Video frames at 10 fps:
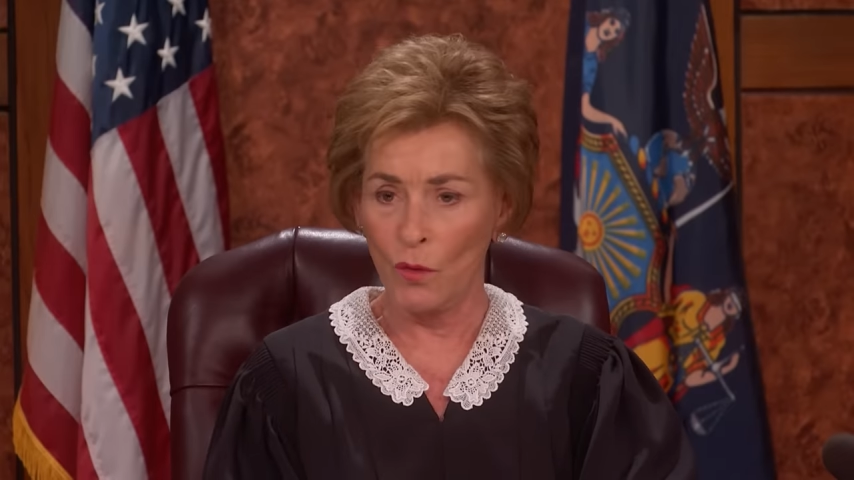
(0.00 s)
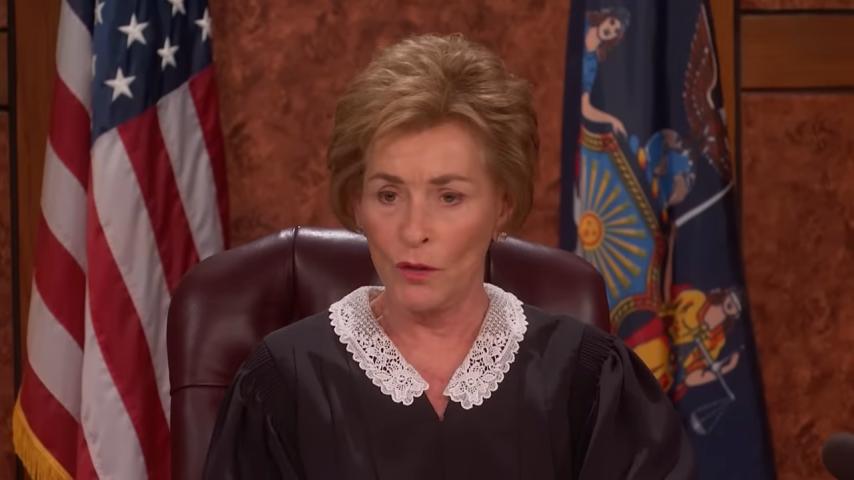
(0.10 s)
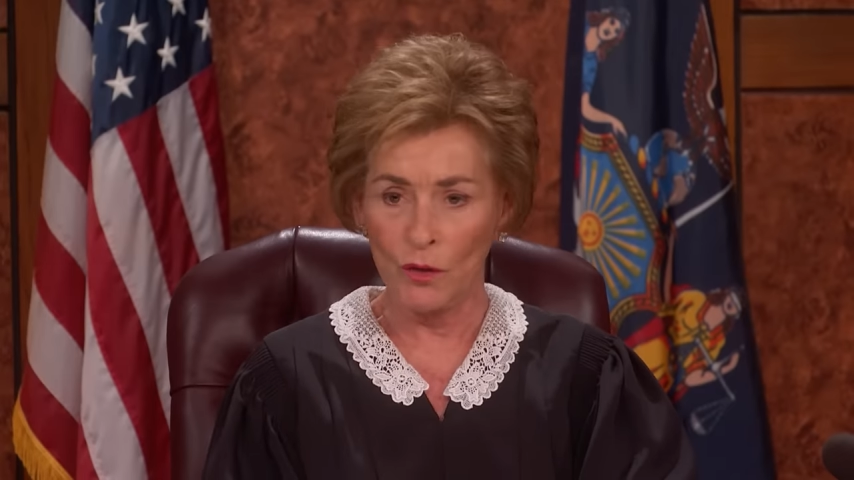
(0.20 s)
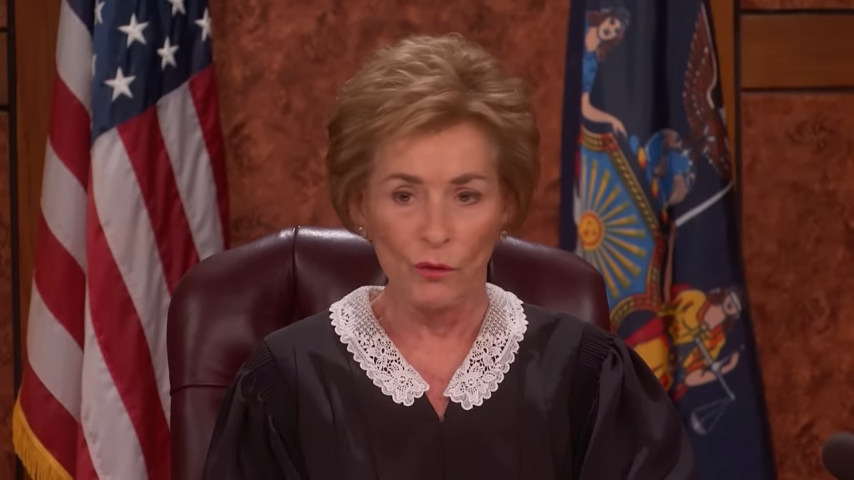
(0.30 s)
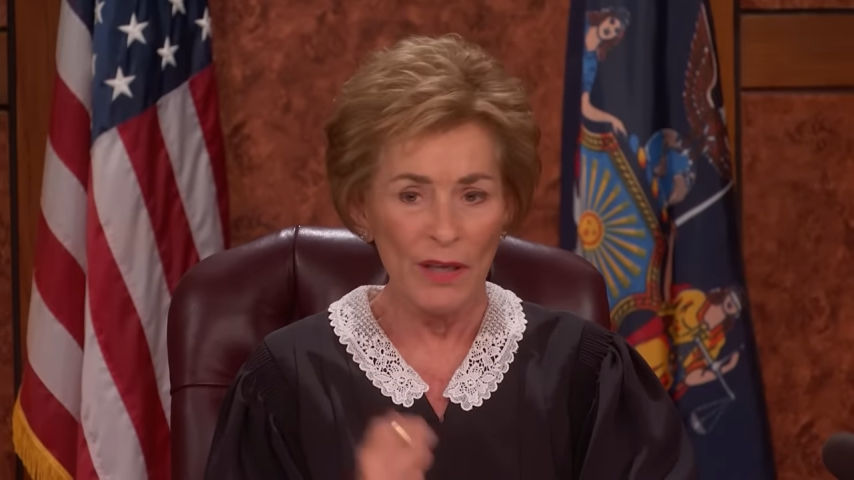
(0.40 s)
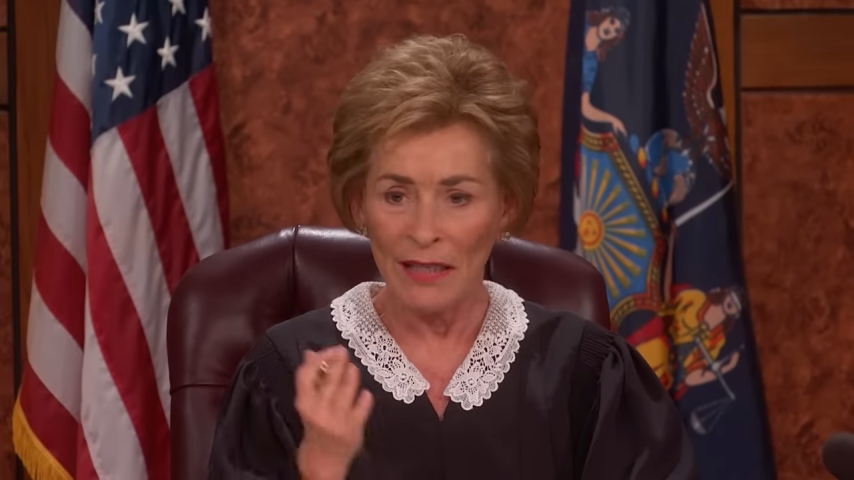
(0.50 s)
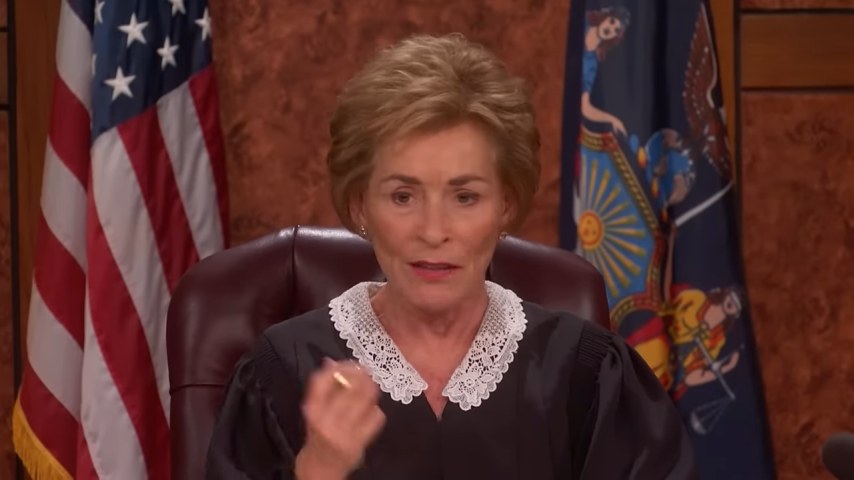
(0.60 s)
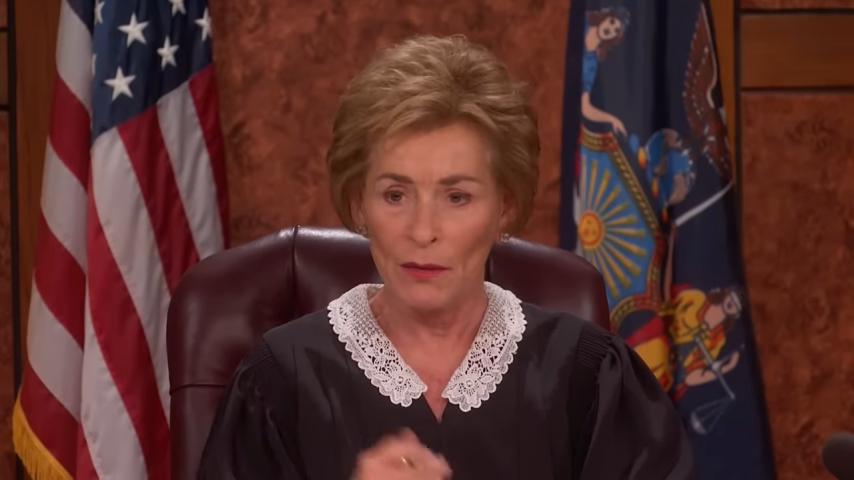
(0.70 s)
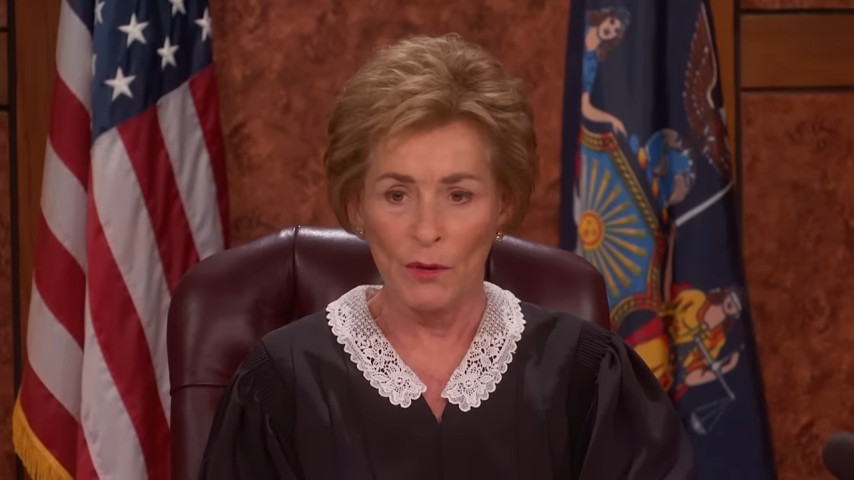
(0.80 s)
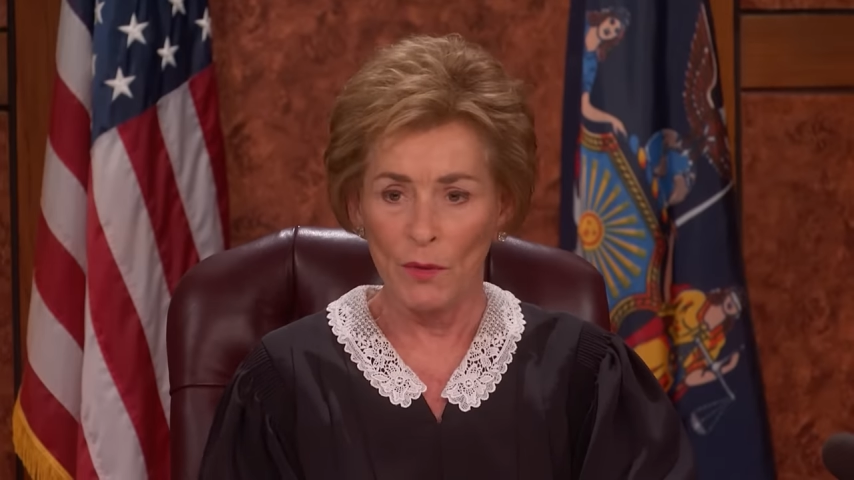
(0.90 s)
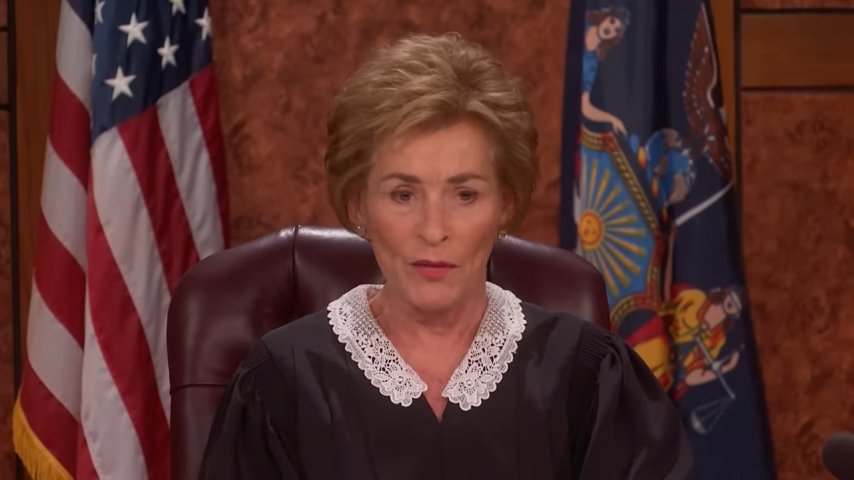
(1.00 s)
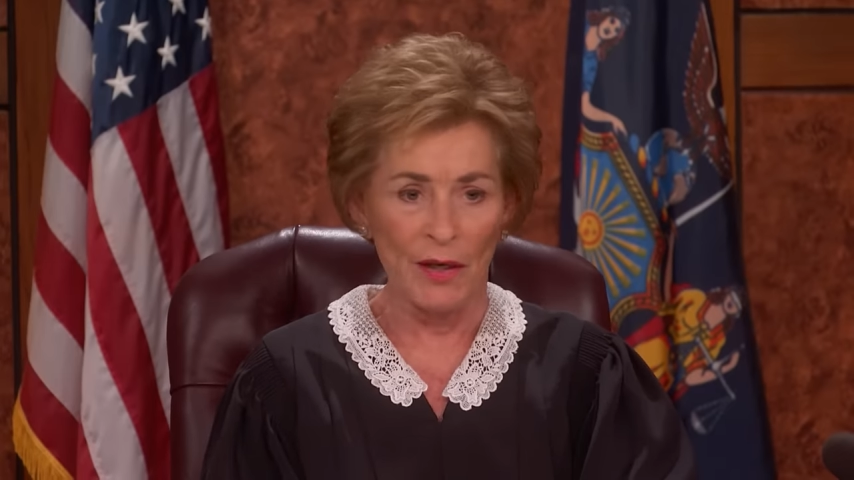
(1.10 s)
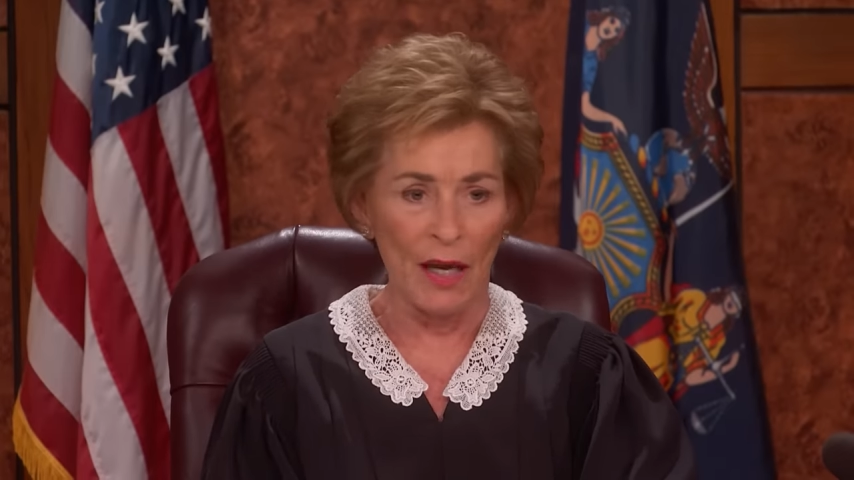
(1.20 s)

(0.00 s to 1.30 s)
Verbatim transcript: was. You can't tell me what the